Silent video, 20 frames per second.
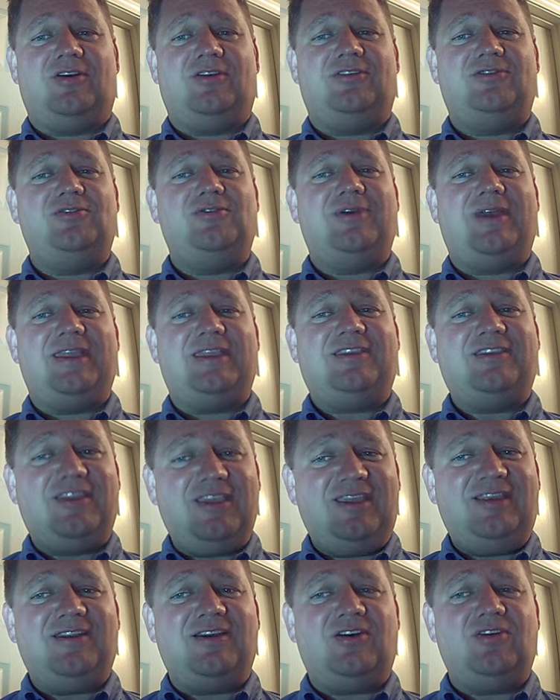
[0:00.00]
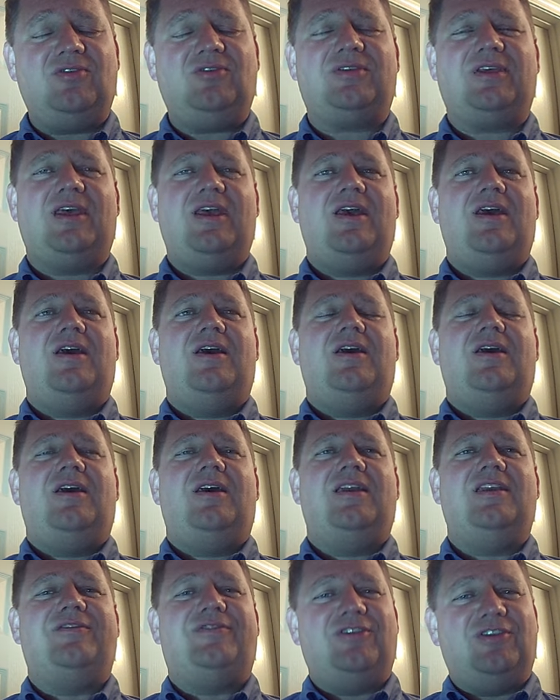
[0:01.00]
or to a Keynote
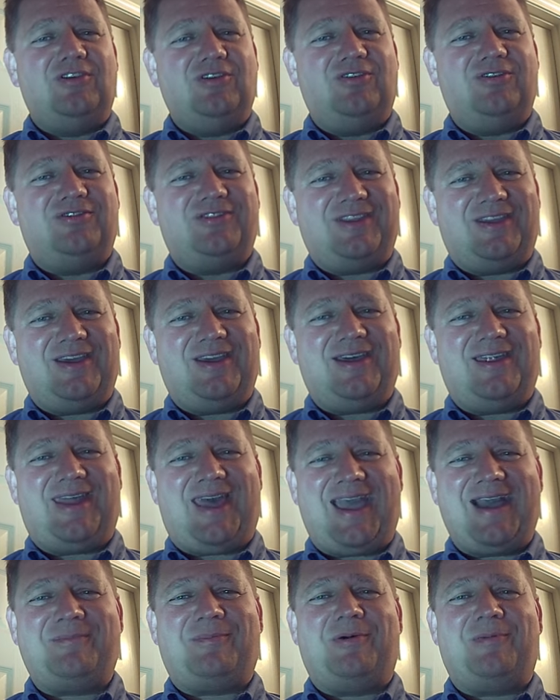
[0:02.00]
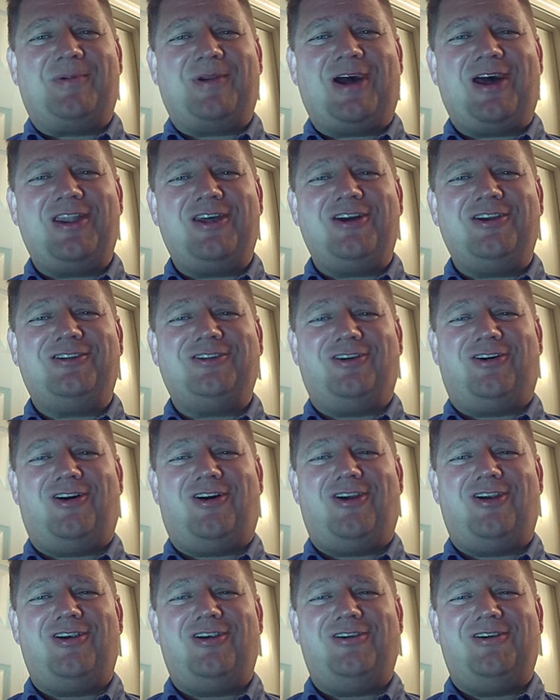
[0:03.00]
if you use an Apple product,
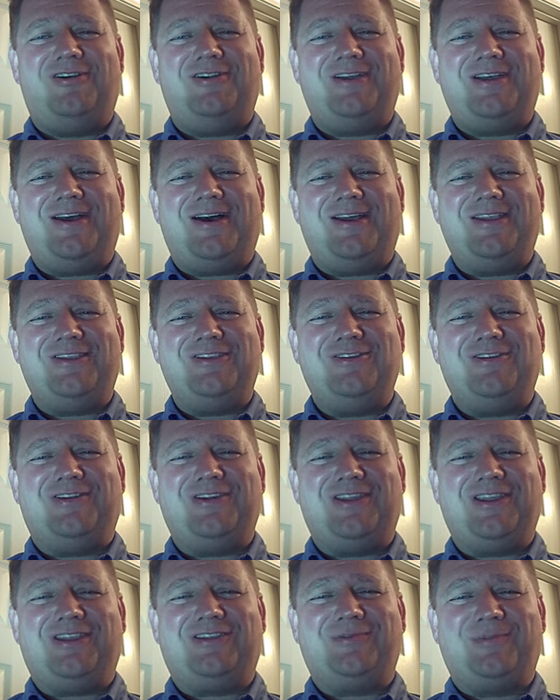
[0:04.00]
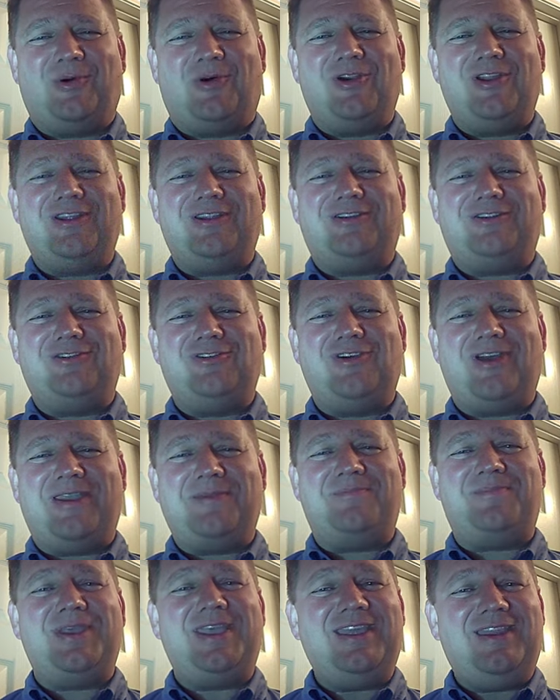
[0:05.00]
or you can export it to
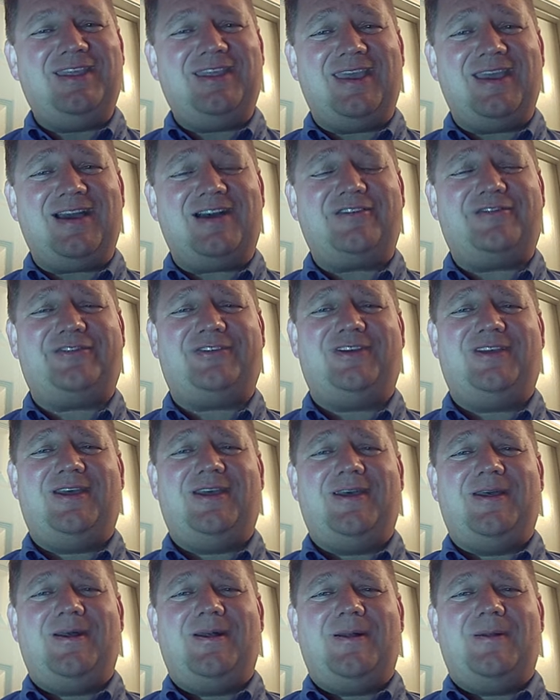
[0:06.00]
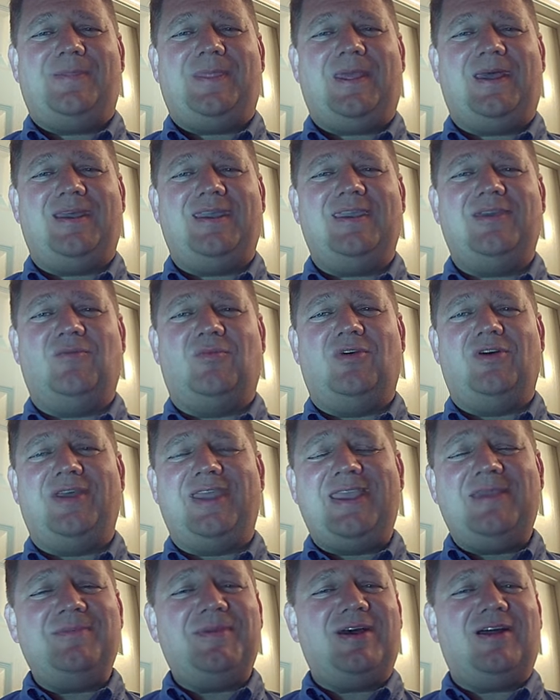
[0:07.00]
a PDF. It
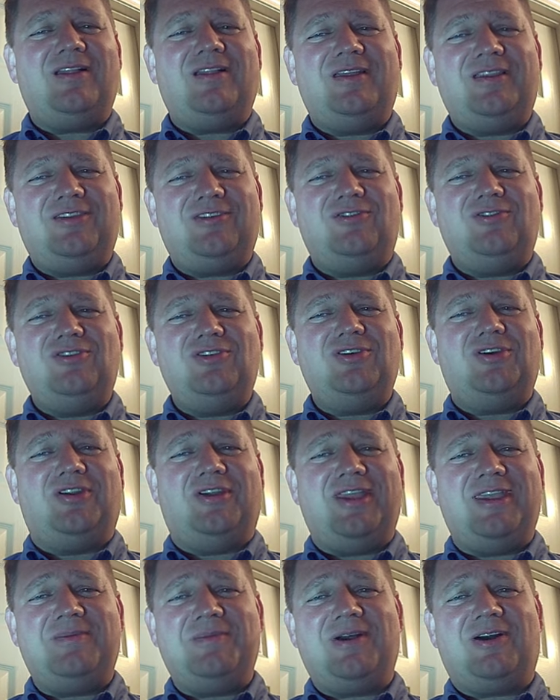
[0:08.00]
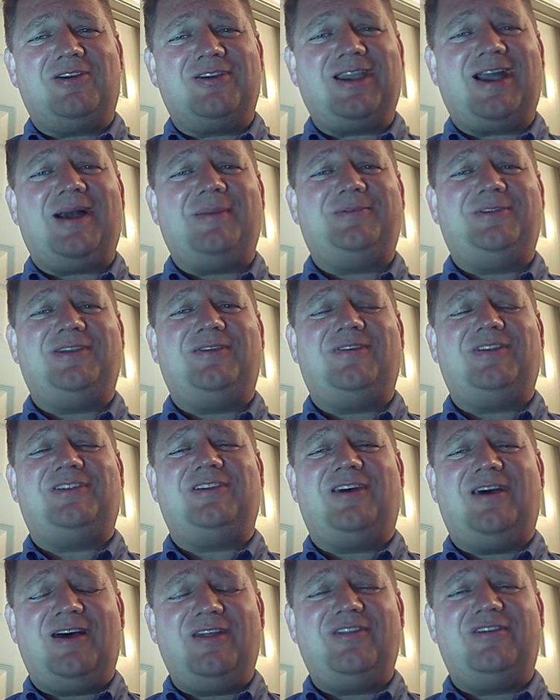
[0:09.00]
will email it to you. It'll email copies of
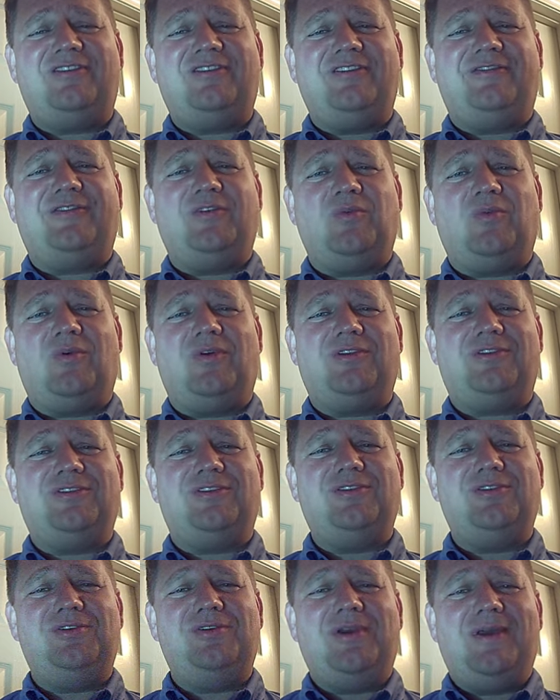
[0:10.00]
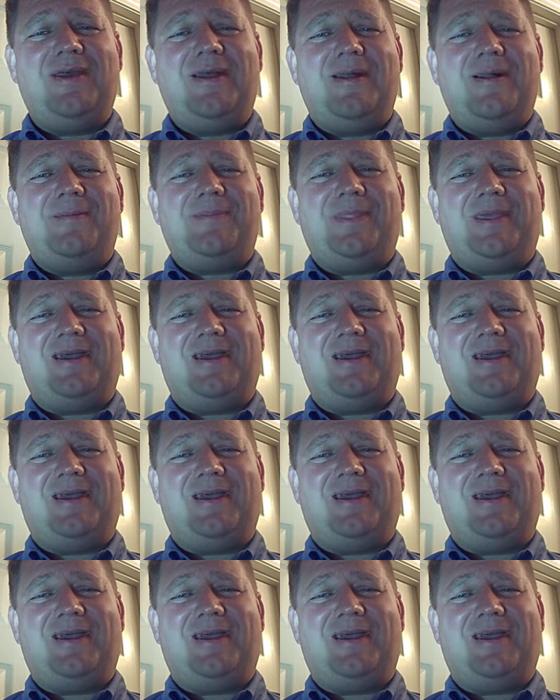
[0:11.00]
it to others if you want to.